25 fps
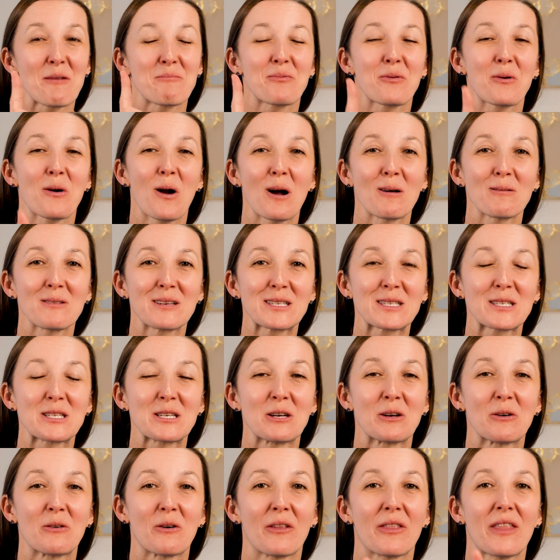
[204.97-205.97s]
promise
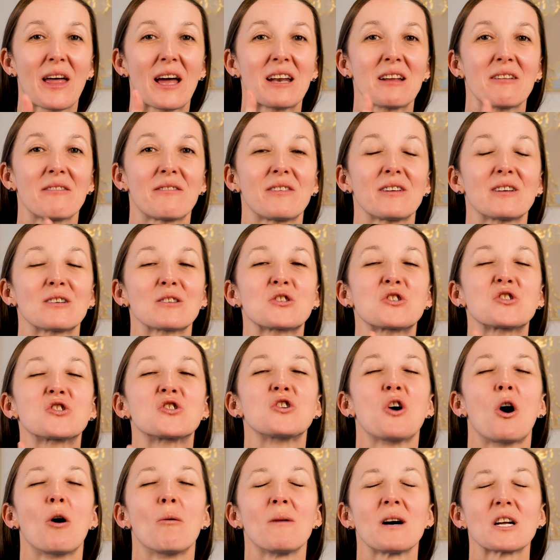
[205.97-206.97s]
you that it feels
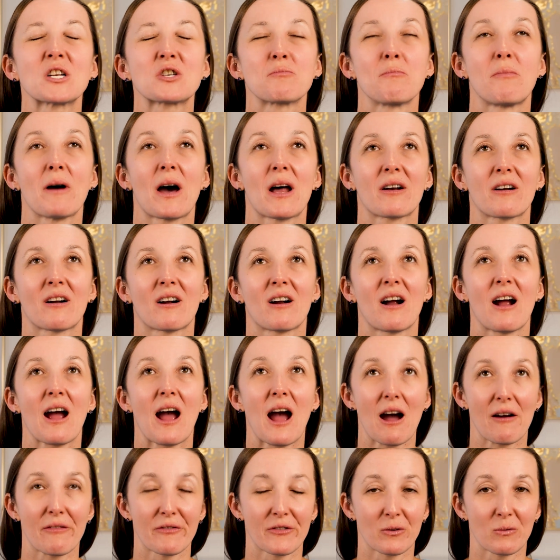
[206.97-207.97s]
so much better
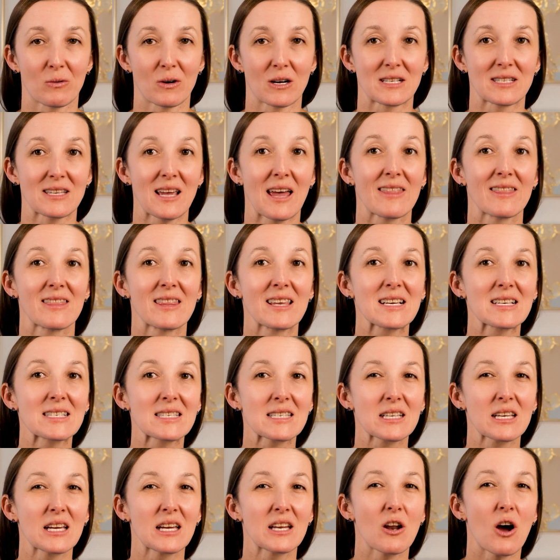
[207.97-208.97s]
afterwards. And this
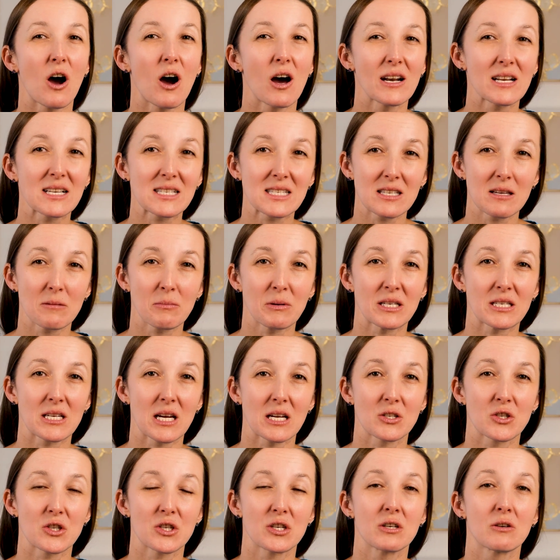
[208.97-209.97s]
can honestly be
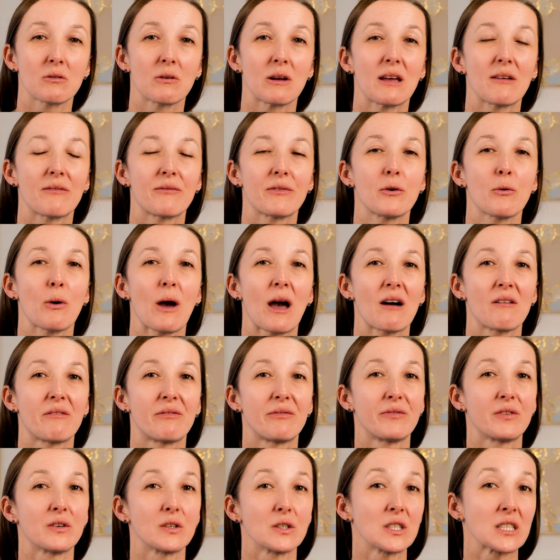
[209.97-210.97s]
done too if you have
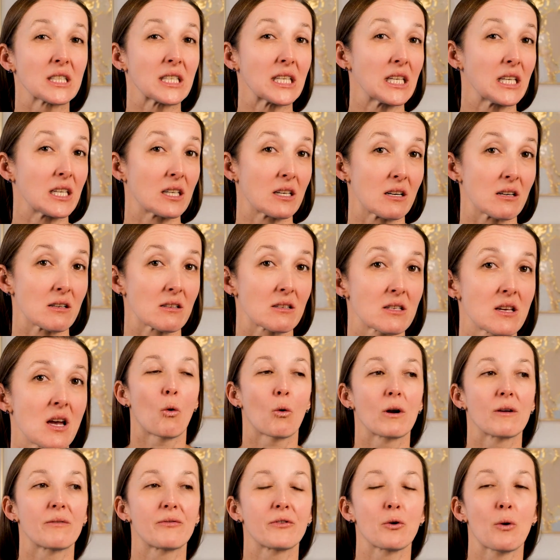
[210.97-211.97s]
full ears or
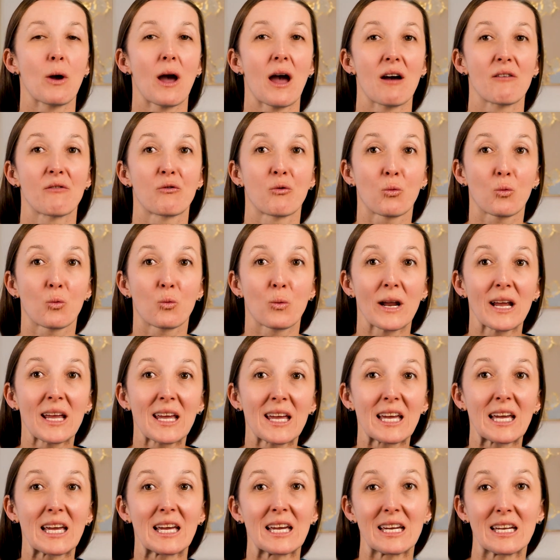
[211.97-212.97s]
if you have
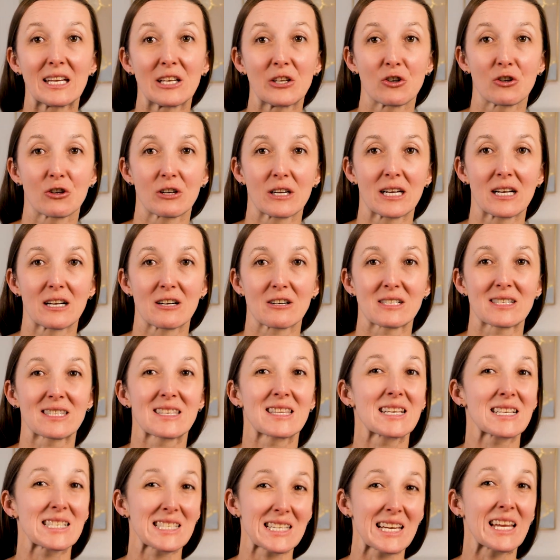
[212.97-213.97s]
ringing in your ears.
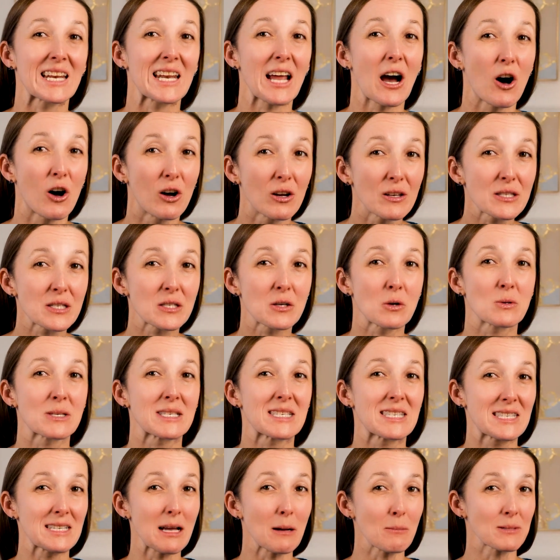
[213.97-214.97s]
This can also
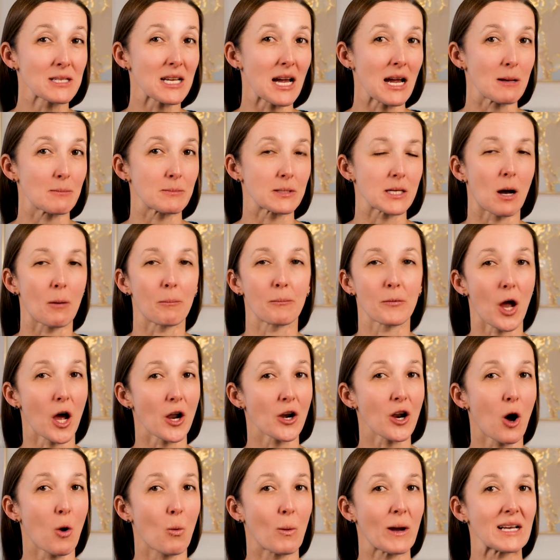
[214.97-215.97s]
sometimes help, not
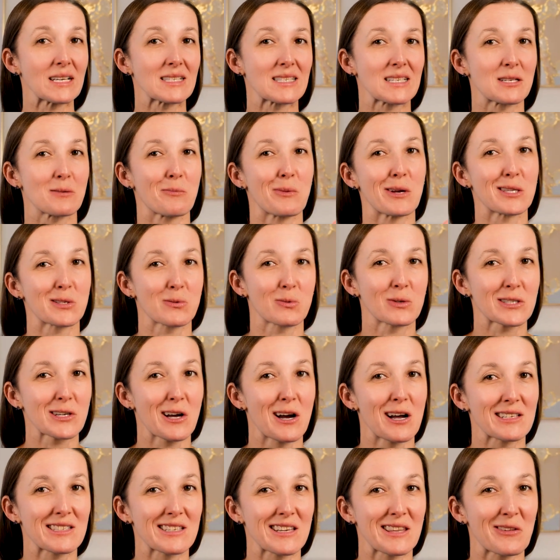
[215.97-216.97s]
always, it depends what's
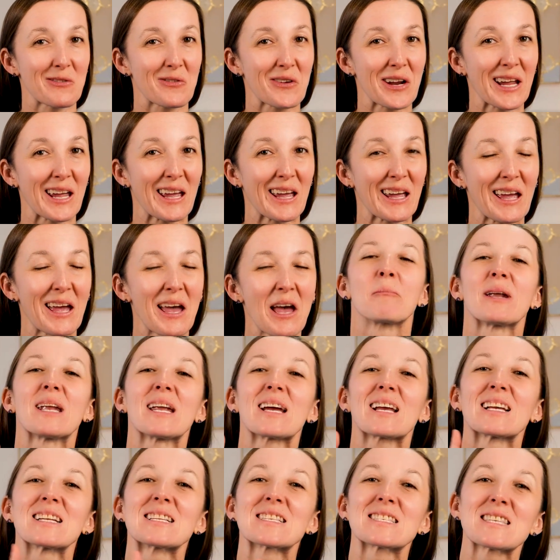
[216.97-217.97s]
causing the ringing, but it
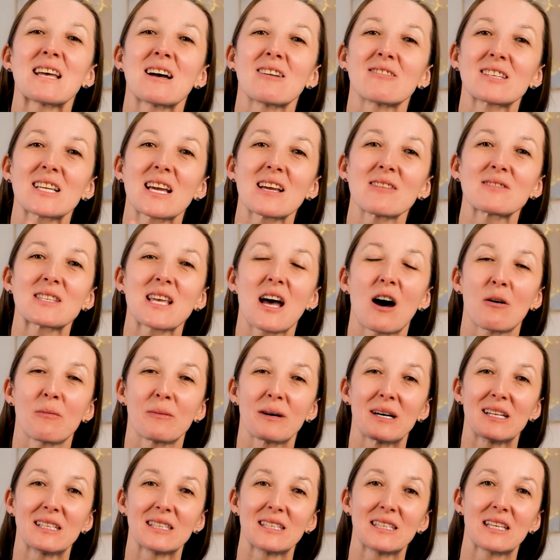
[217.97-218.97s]
can sometimes help
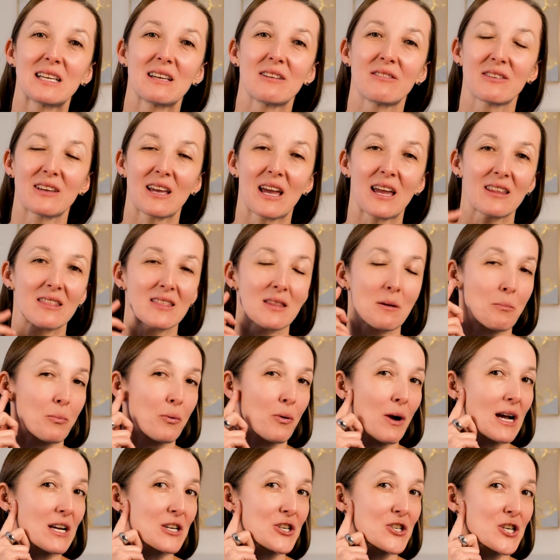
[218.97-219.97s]
alleviate the
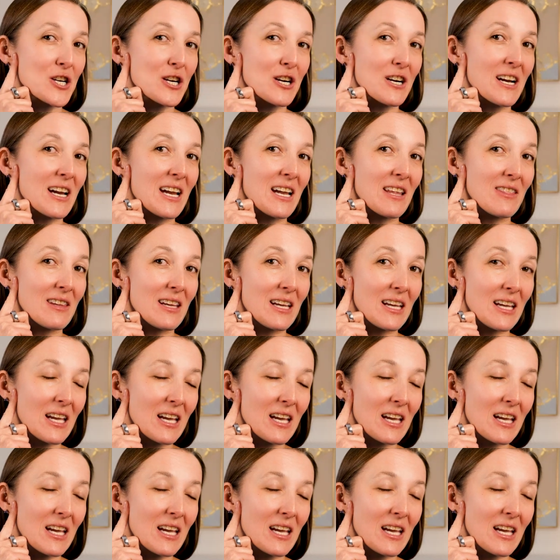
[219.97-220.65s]
pressure in the